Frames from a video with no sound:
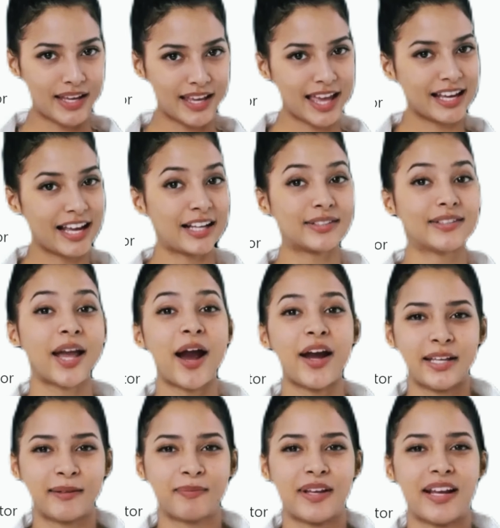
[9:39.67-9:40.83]
cannot log
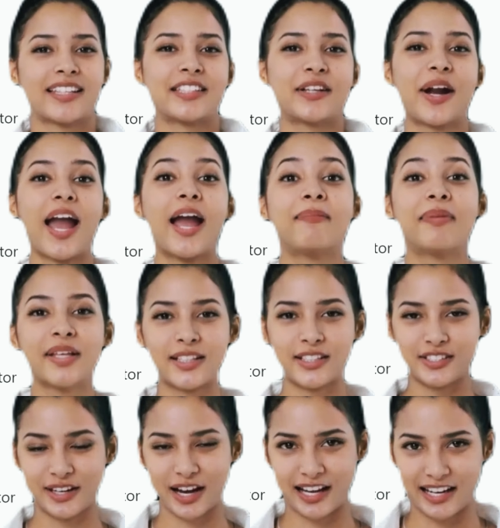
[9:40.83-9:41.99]
in because our IP is
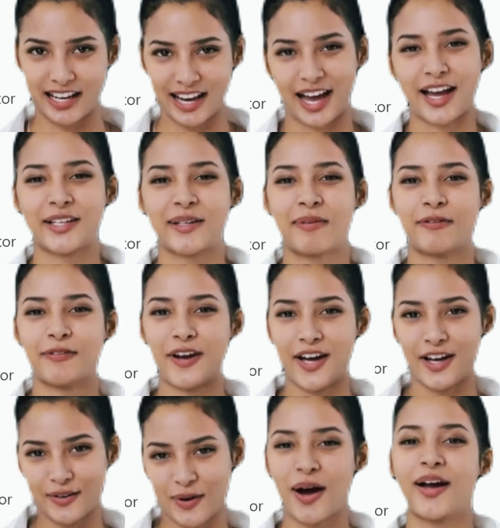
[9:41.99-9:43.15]
not allowed on the
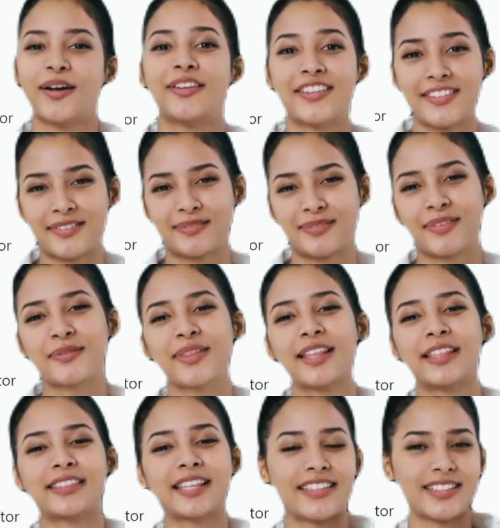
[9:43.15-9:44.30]
firewall.
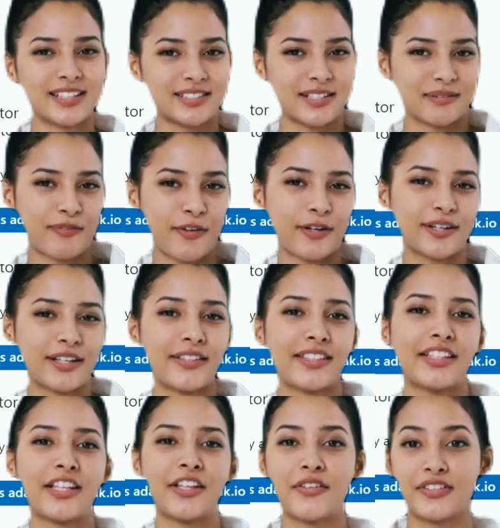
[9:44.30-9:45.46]
This is a very
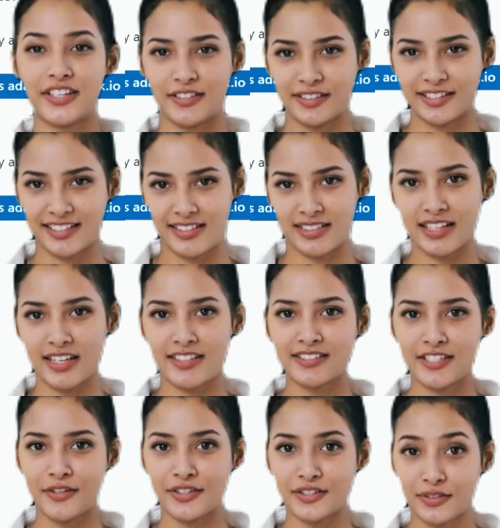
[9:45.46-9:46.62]
secure service,
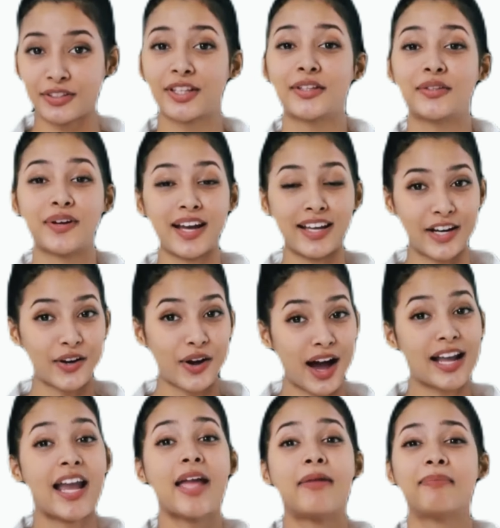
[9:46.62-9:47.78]
so you need to add our
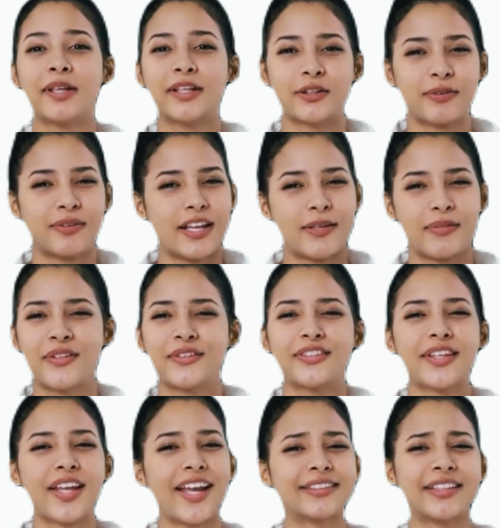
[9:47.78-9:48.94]
own IP to be able to
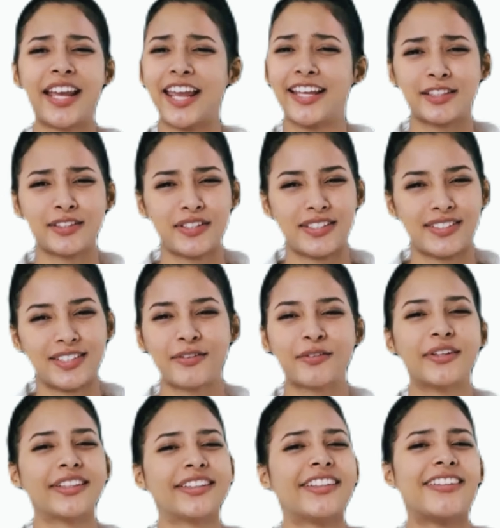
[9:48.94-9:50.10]
log into the
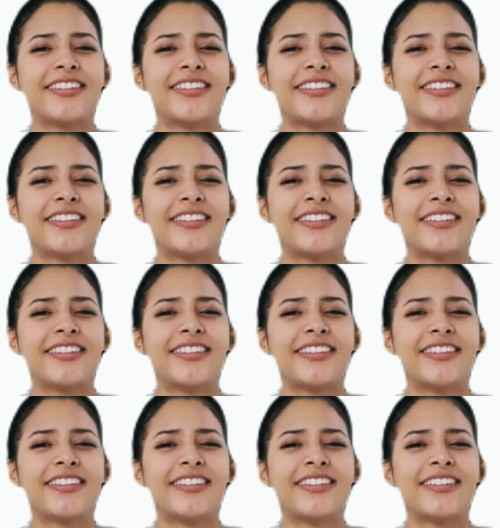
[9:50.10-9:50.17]
server.